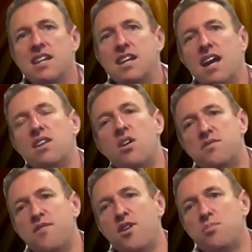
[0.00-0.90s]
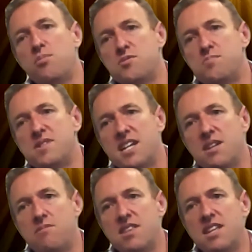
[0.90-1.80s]
And those variables,
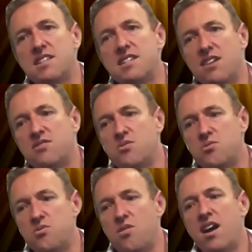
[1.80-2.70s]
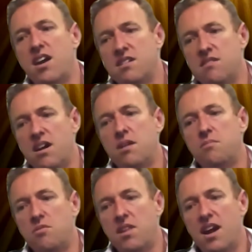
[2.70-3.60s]
particularly with international trade,
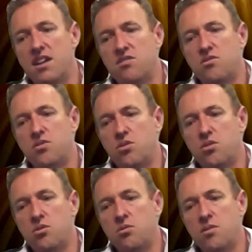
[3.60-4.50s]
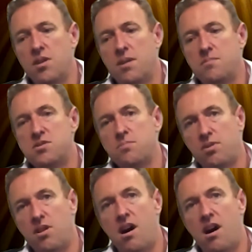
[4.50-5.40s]
relate to
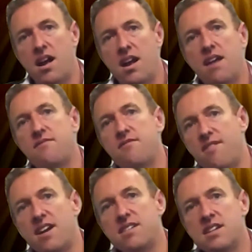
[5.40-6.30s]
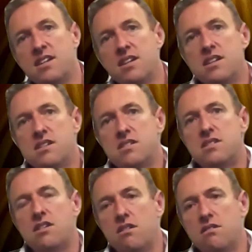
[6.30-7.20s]
supply and freight.
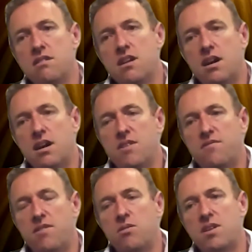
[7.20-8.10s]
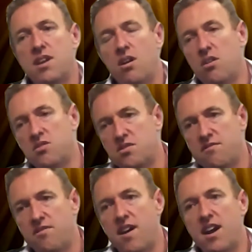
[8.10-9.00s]
So if I look at ocean
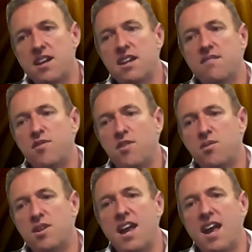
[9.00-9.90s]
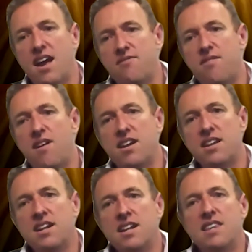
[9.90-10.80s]
freight and if I look at air freight,
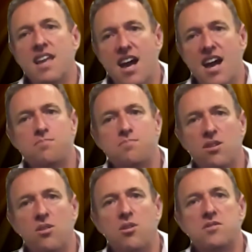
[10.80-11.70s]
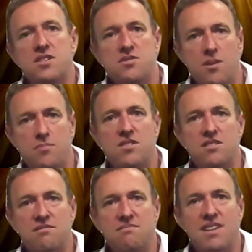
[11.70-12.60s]
there has been a lot of
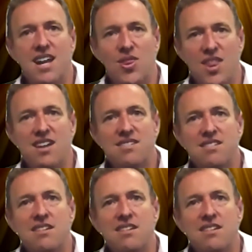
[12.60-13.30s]
disruption in that.